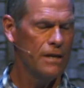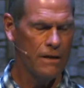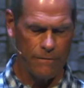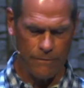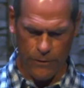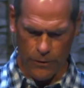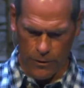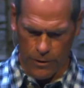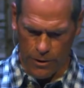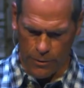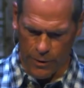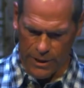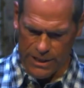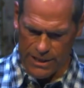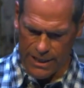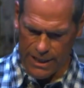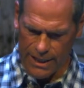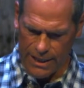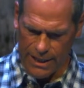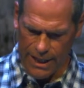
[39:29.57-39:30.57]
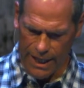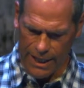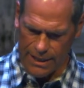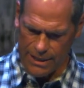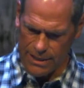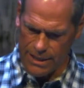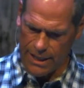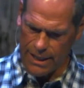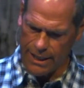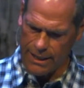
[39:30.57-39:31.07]
Further, we see in
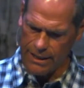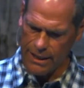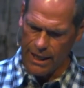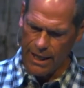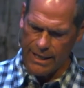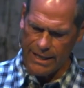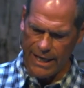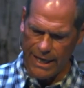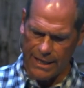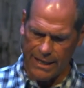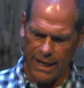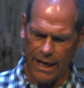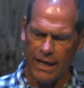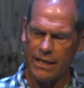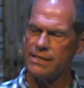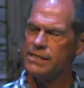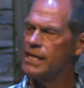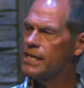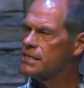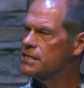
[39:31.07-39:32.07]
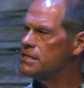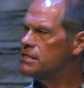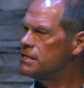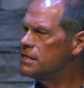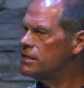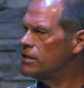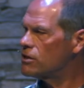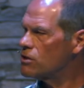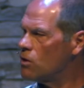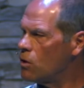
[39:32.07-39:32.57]
nineteen, that context is
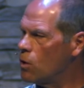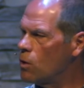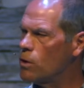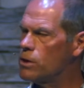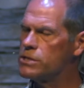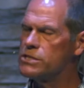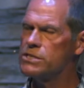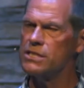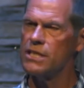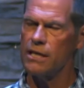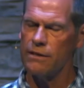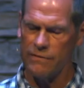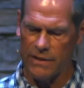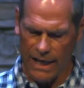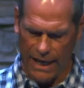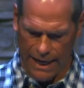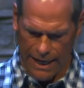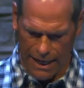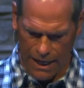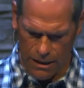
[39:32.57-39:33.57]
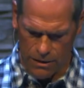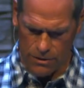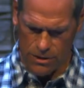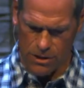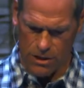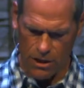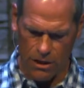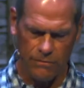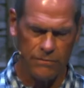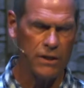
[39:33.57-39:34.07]
in the courts of the
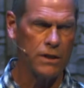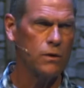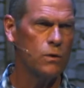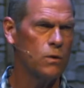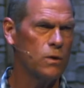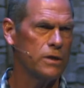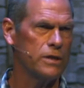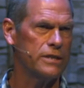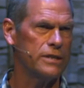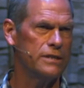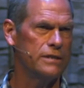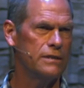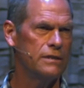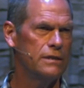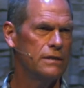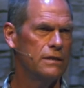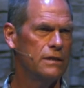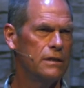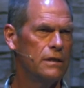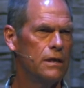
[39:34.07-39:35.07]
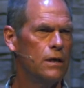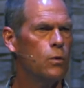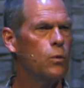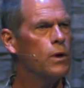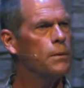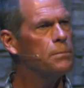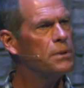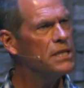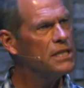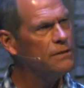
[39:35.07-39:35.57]
house of the Lord,
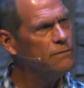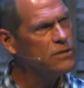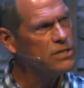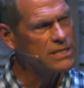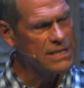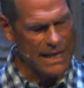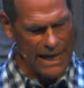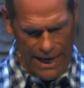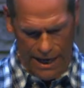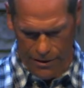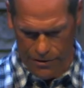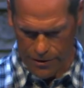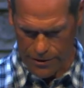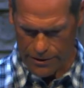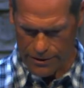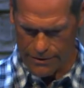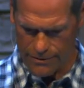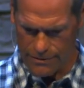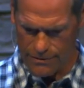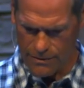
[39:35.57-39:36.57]
where believers gather.